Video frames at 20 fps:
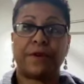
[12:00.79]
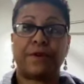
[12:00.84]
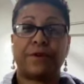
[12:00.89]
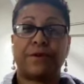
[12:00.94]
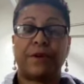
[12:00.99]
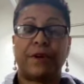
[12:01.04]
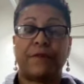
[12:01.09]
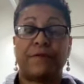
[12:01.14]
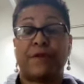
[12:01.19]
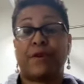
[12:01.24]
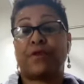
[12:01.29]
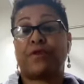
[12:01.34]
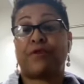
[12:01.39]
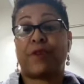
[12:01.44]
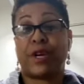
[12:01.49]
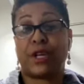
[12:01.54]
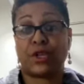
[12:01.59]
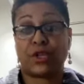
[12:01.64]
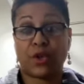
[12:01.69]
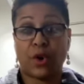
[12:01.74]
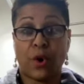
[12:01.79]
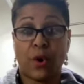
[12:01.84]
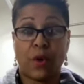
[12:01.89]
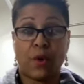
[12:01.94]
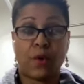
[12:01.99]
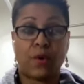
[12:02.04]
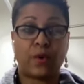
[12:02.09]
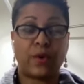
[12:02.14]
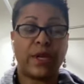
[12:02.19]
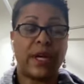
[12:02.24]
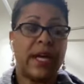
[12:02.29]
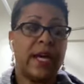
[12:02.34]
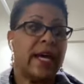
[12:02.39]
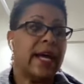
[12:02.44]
your thread is old,